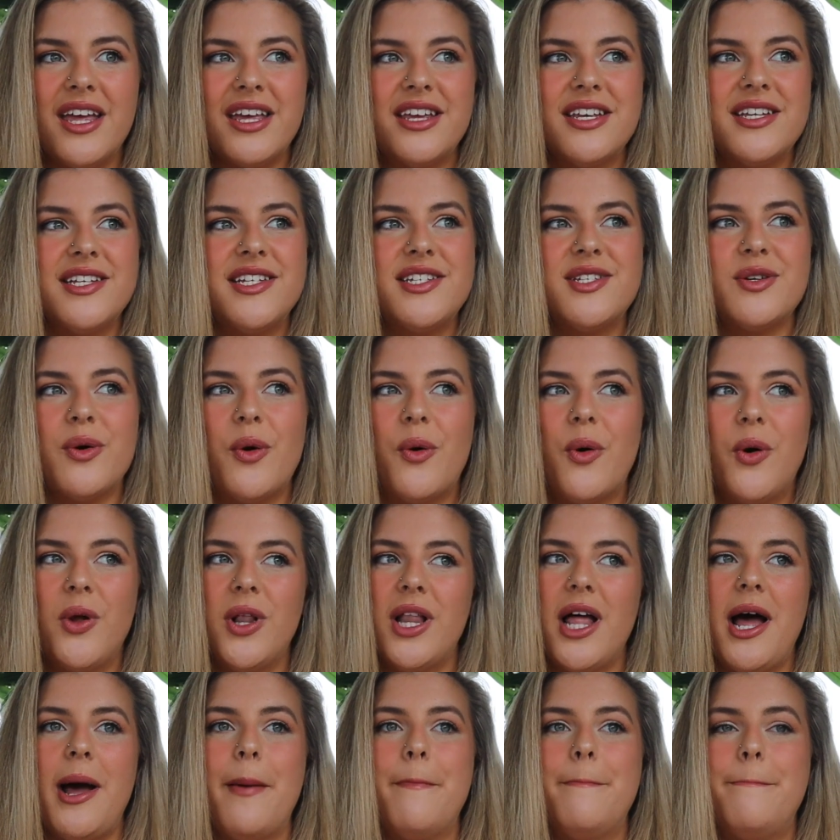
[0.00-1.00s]
is
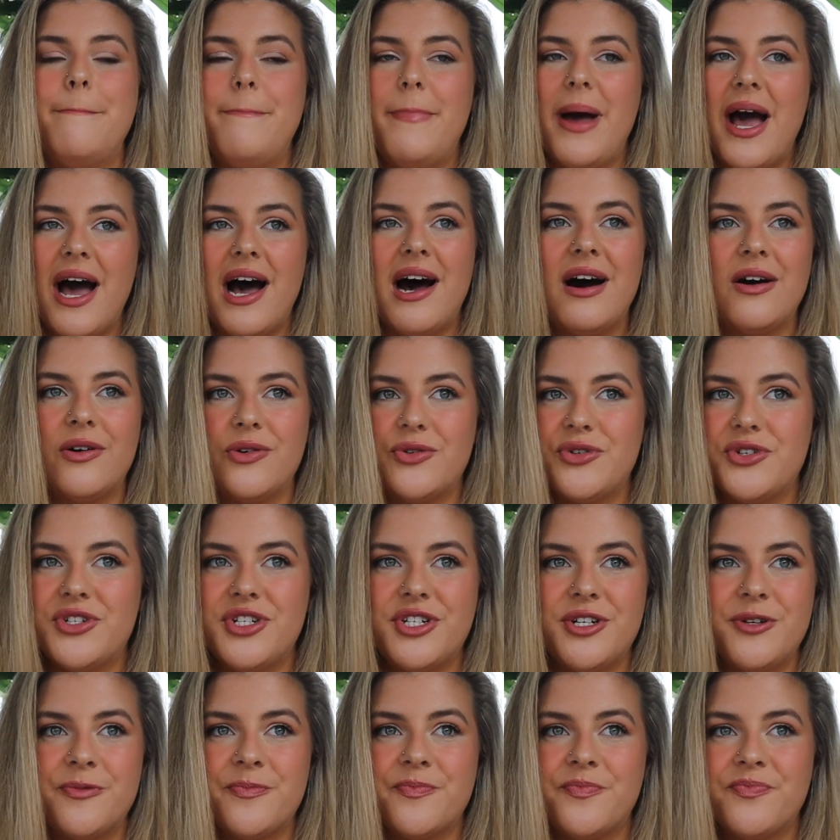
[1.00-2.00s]
all about